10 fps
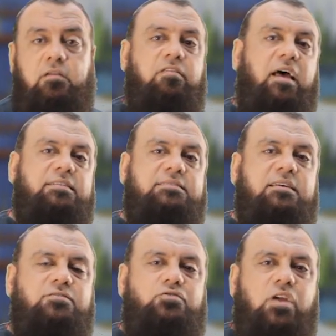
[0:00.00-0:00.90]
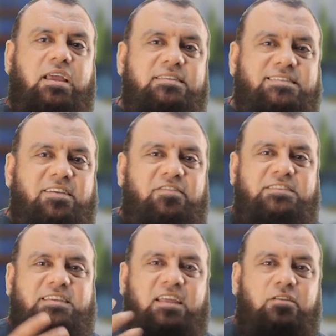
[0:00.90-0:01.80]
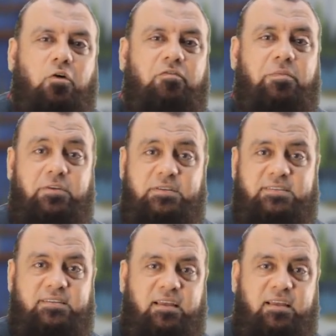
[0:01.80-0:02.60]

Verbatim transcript: that drains the skin of the breast.